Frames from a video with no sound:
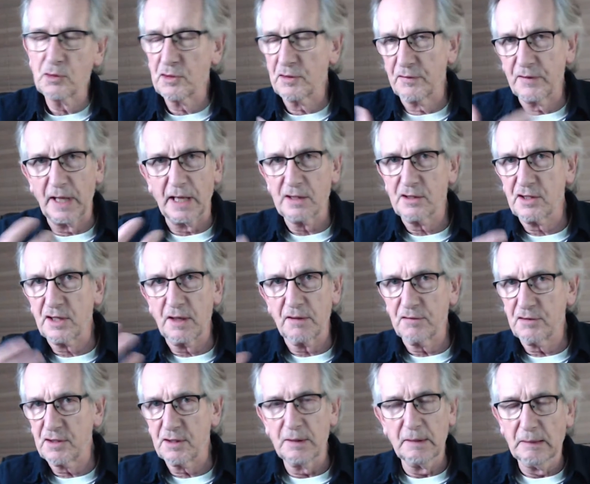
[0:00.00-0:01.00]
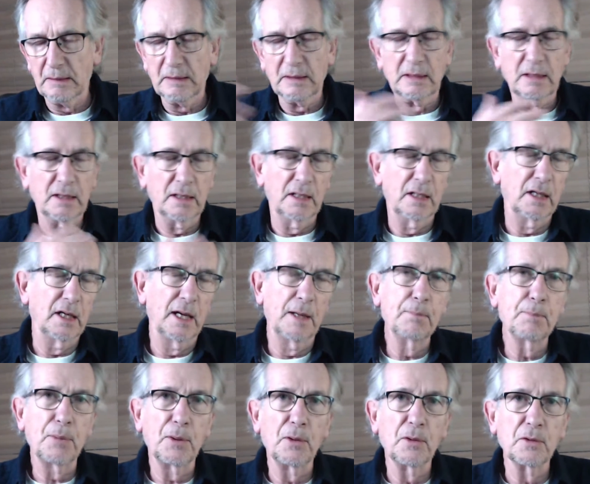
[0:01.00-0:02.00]
if that stuff's
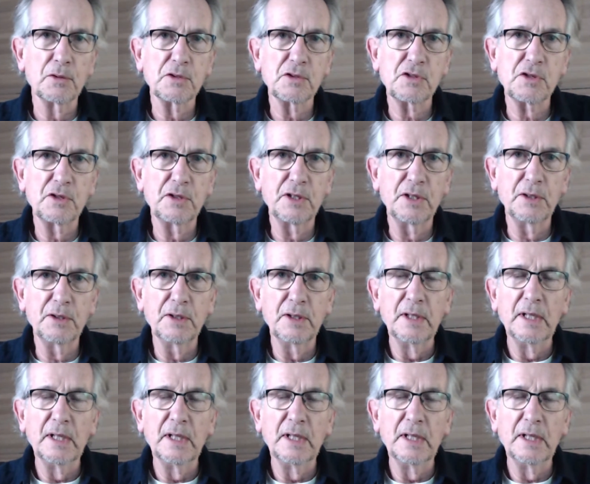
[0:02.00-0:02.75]
important to you,